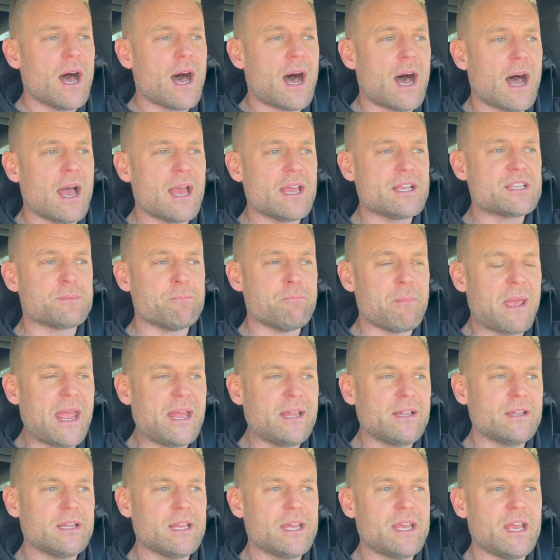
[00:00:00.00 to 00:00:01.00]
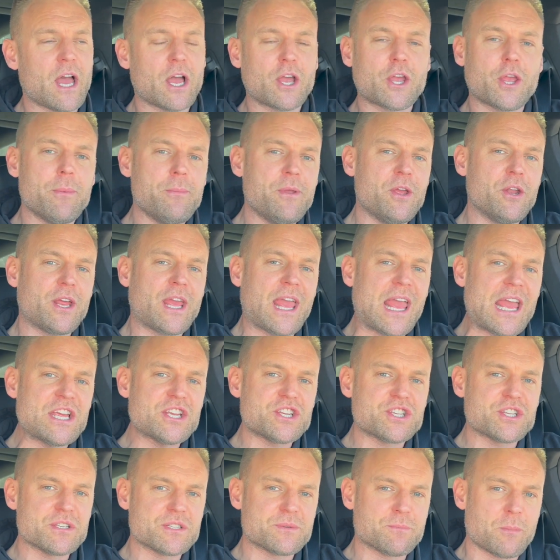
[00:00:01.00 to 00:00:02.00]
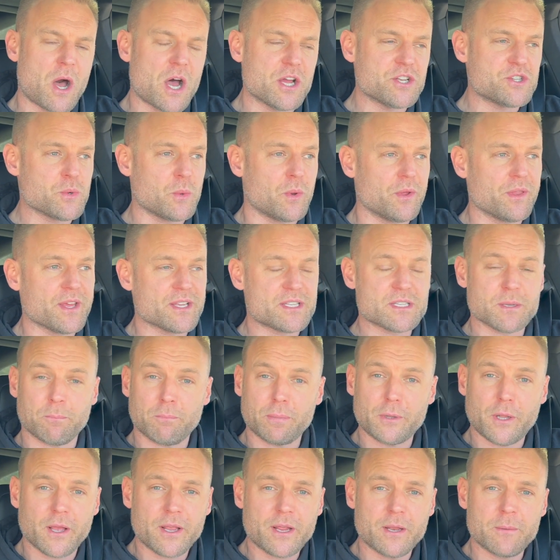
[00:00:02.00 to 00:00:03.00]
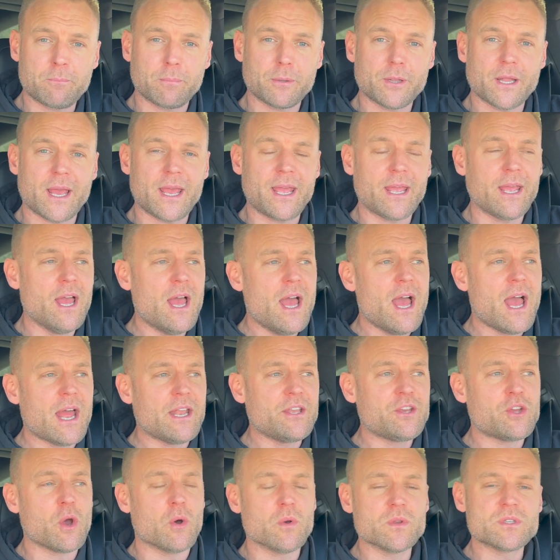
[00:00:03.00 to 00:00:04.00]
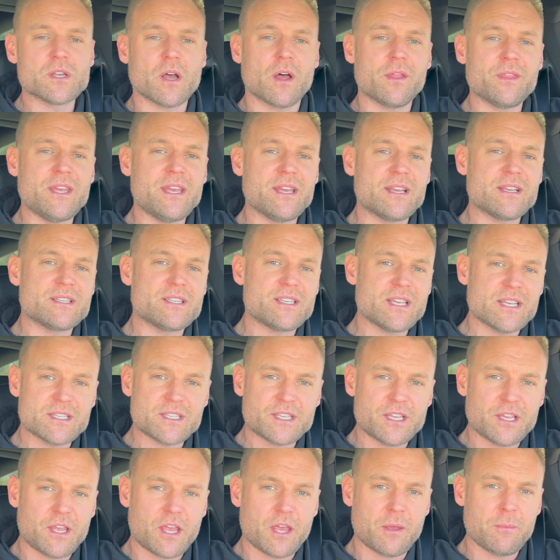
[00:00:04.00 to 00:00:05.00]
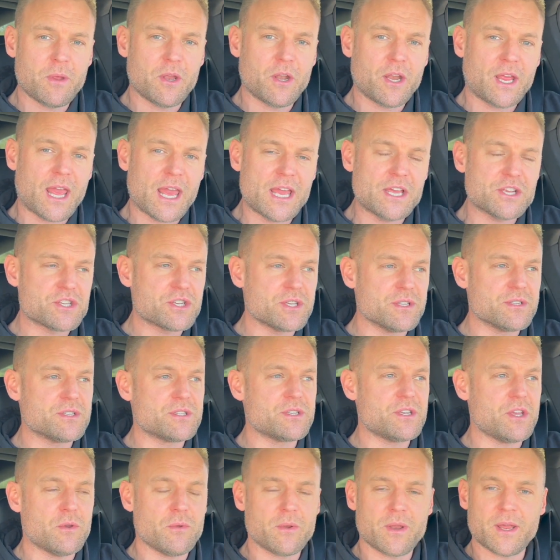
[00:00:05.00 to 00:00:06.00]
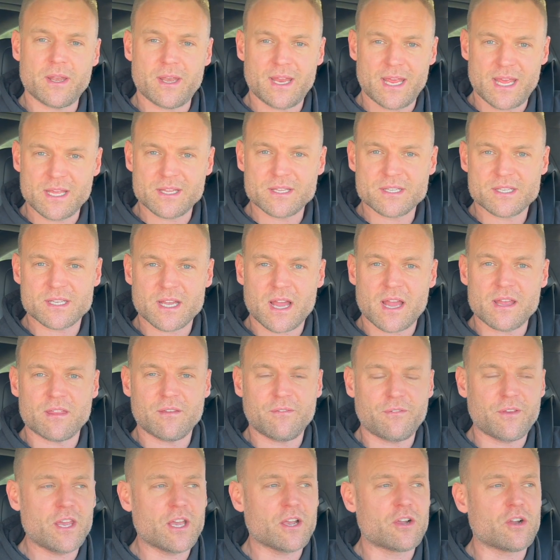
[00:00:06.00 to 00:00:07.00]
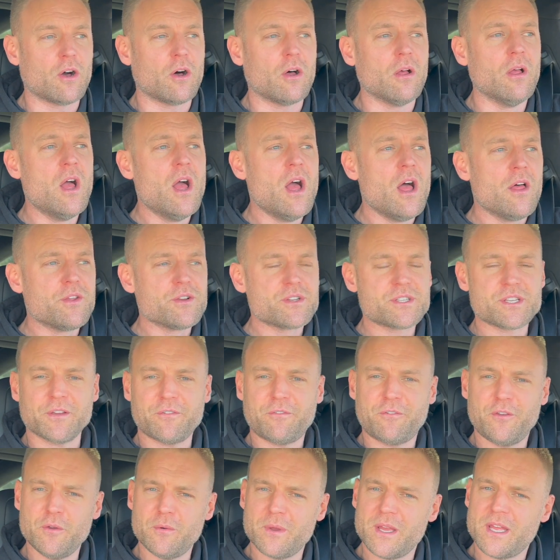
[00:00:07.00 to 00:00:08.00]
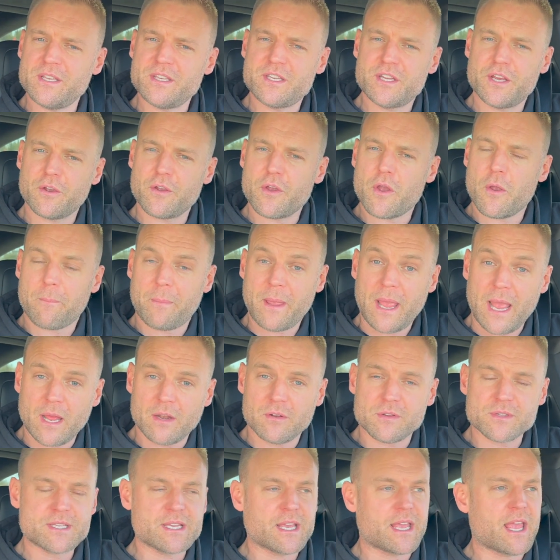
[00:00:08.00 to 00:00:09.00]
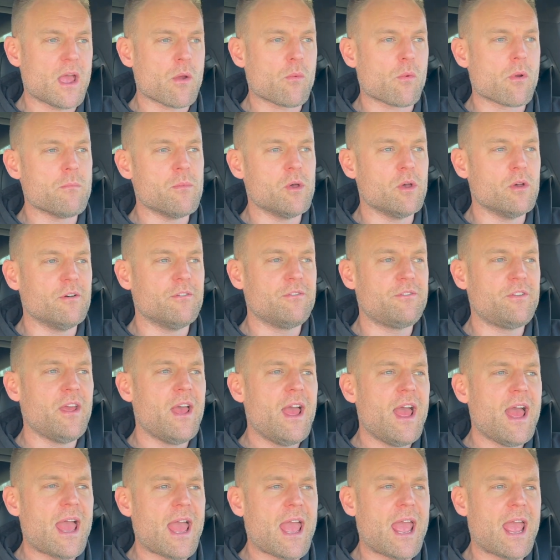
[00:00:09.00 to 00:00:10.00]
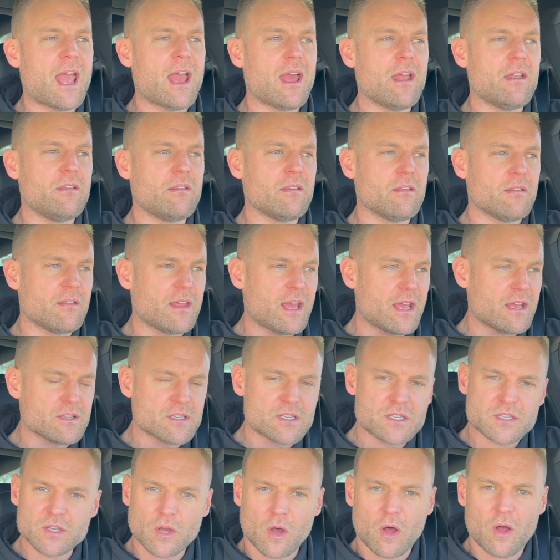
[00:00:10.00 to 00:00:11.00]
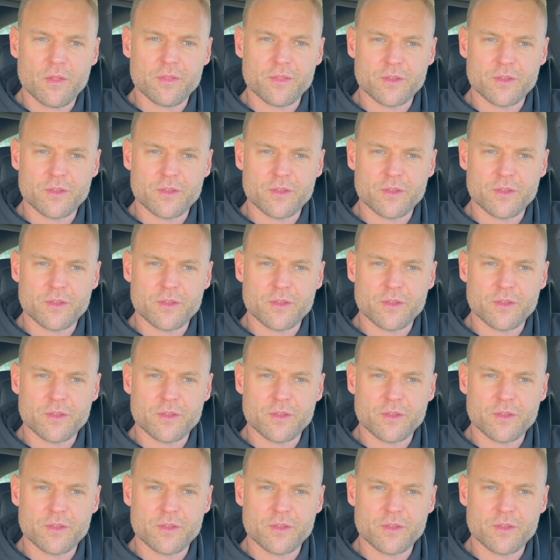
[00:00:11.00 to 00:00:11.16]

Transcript: It's mainly a communications module that's a plug and play and goes on the existing communications unit inside the vehicle. There's a few interior panels that get removed and they install the